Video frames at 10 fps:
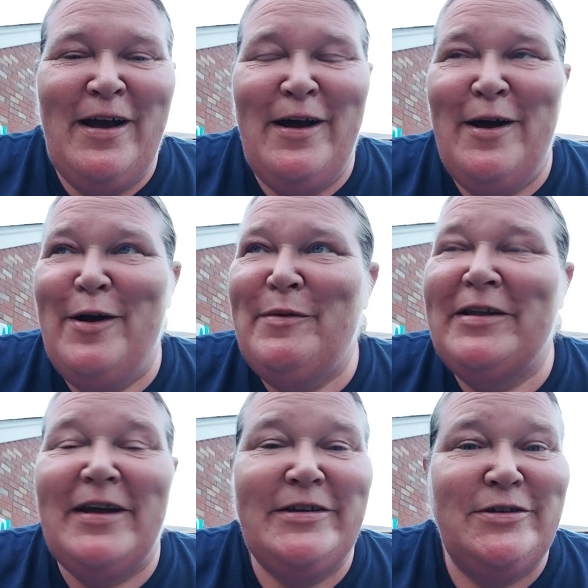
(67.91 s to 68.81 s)

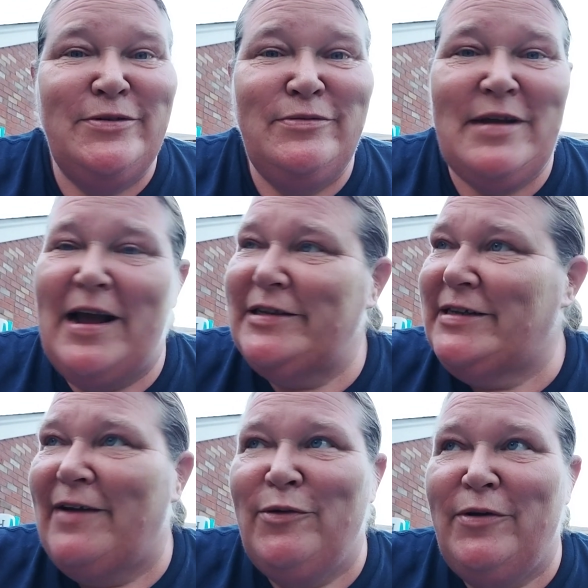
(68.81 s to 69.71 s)
I'd like to ask
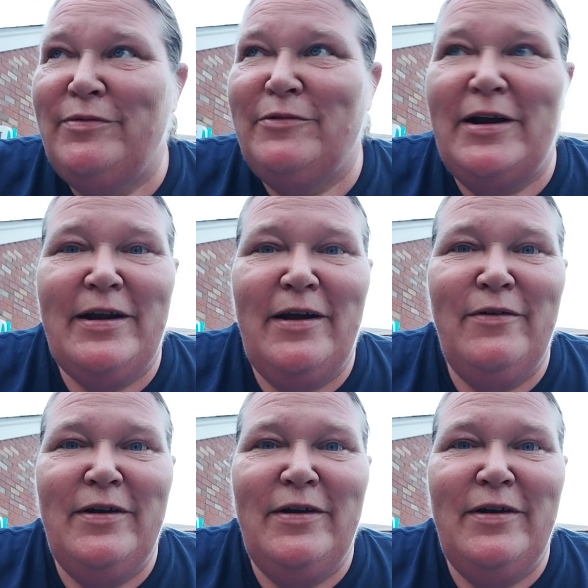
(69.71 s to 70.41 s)
everyone right now,